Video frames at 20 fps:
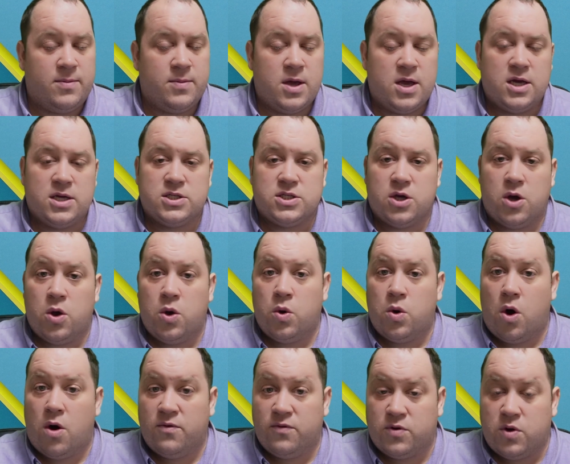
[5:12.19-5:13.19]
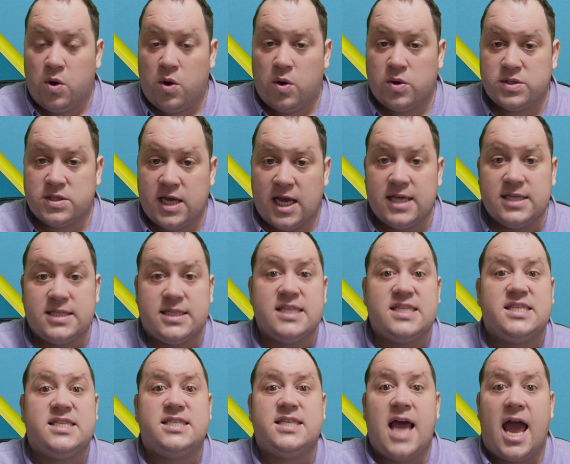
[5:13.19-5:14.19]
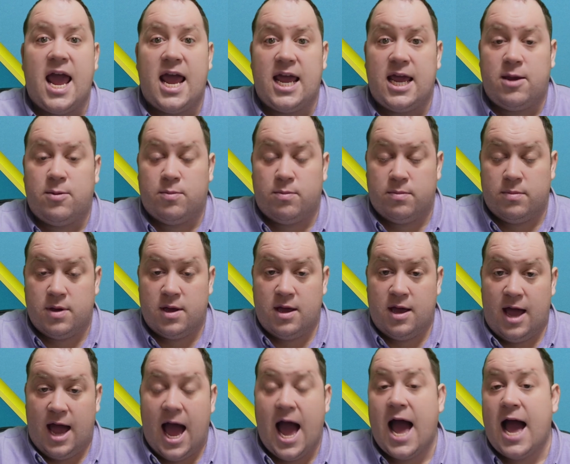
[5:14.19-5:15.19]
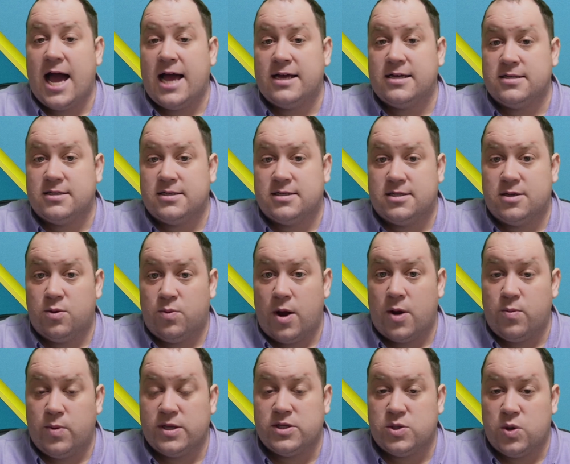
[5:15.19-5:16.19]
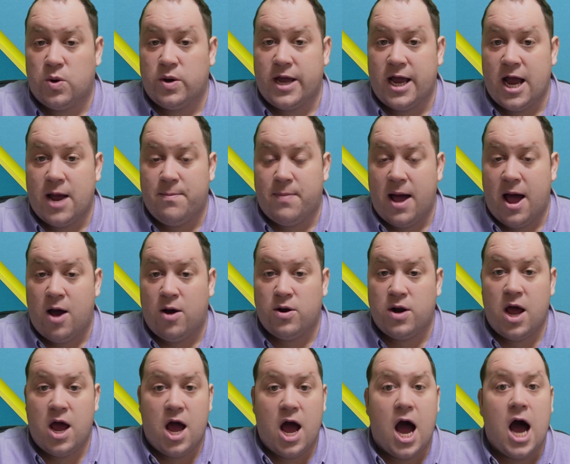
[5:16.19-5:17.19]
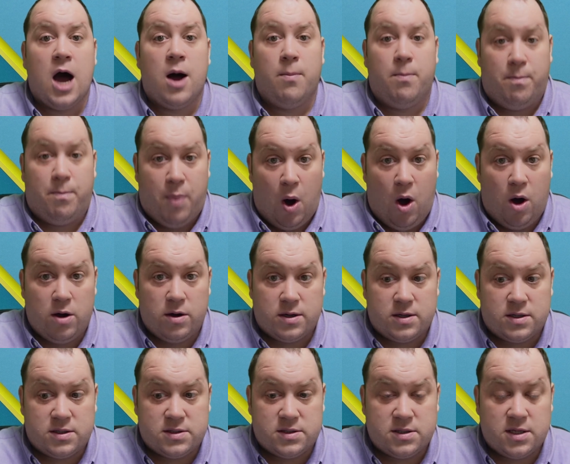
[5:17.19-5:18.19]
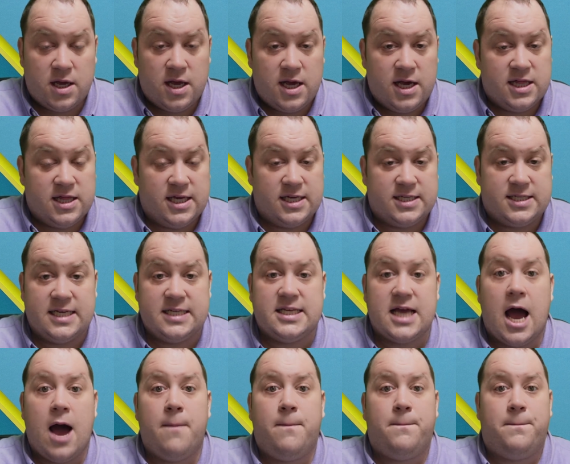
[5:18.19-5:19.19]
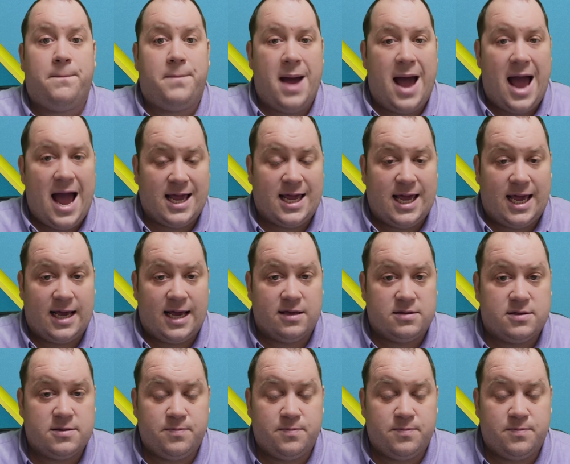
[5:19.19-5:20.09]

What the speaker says: So, of course, it's the same as when we're talking about a box. This is a packet.